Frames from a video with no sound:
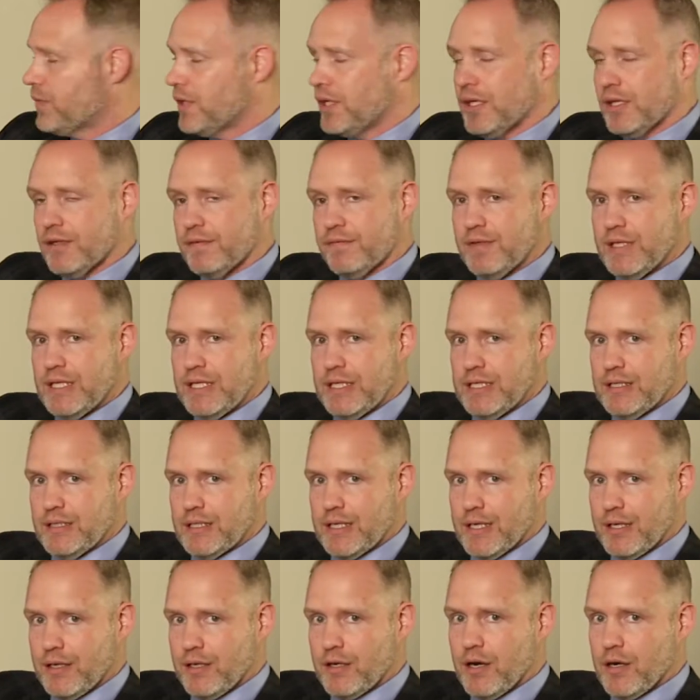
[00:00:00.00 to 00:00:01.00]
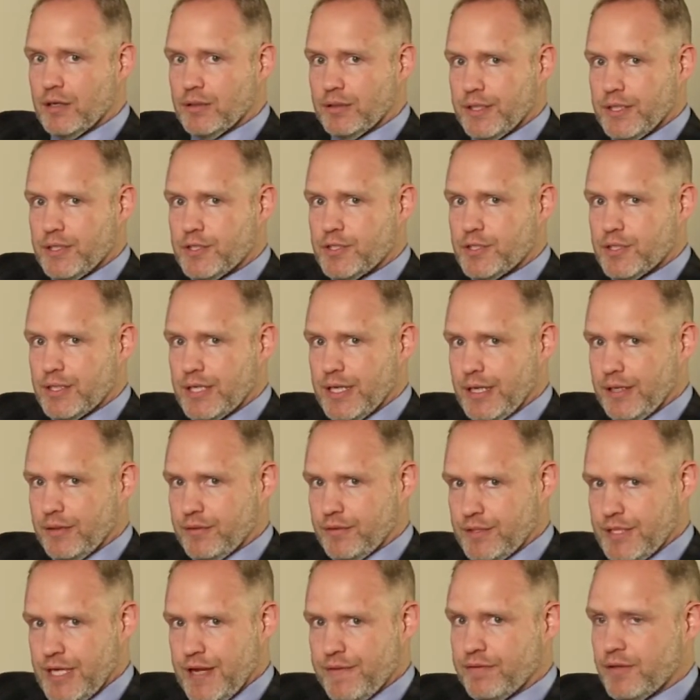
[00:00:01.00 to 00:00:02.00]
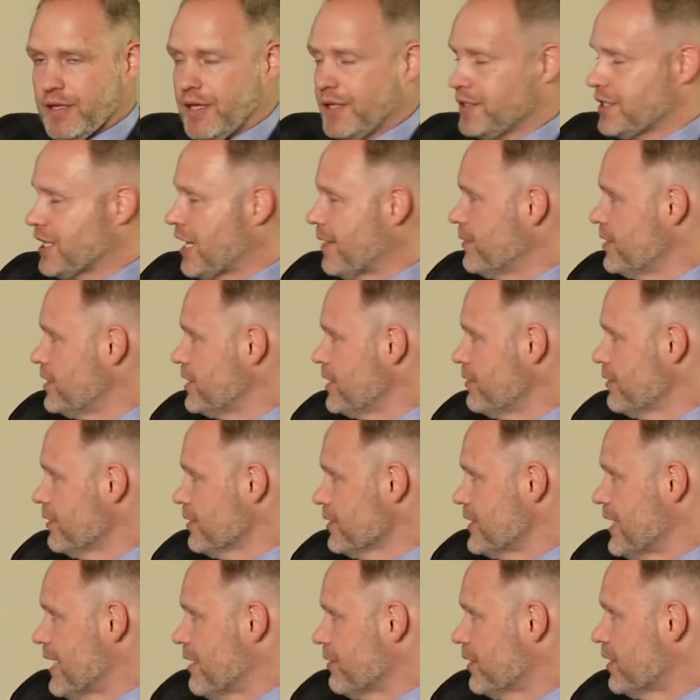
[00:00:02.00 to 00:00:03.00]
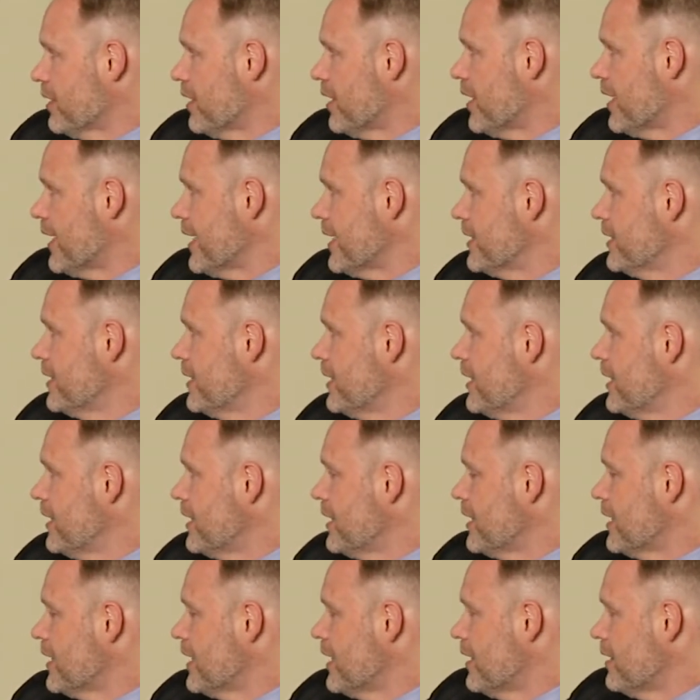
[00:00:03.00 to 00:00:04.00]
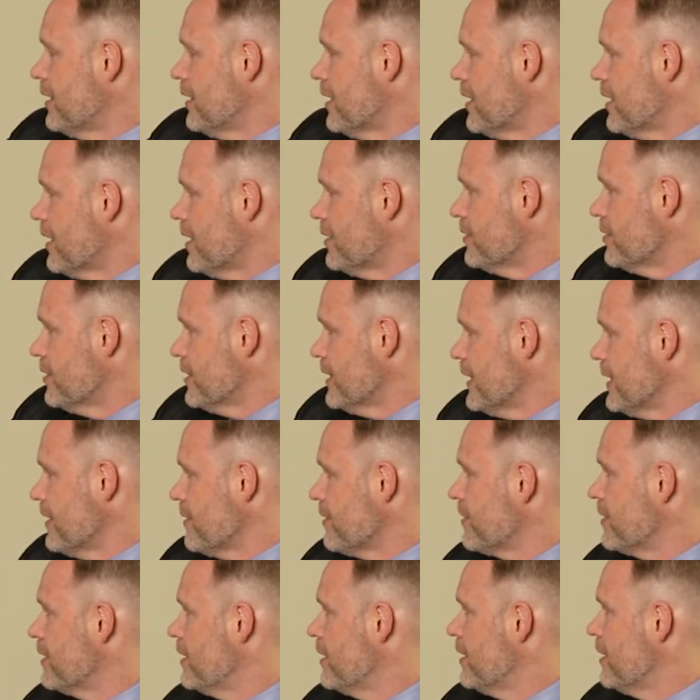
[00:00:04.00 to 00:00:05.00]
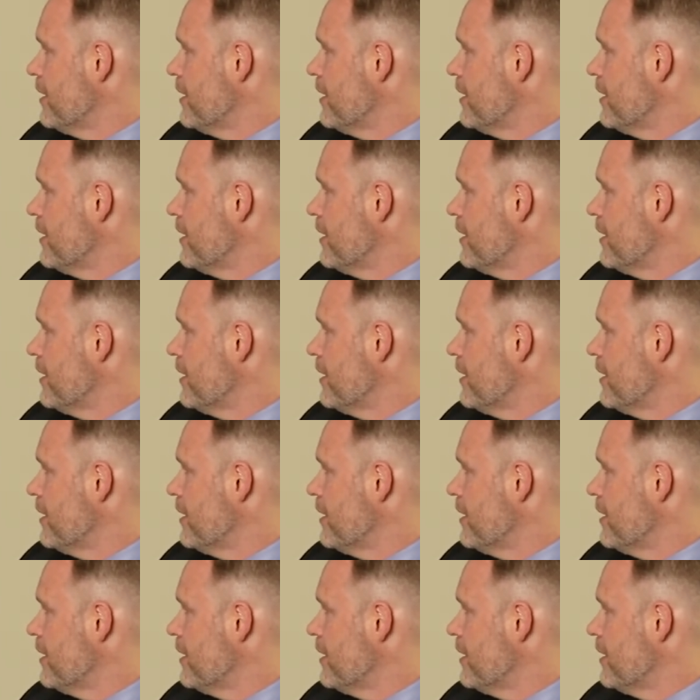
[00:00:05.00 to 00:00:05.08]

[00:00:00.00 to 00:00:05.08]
of the cartilage, that Teflon type material, is now gone underneath.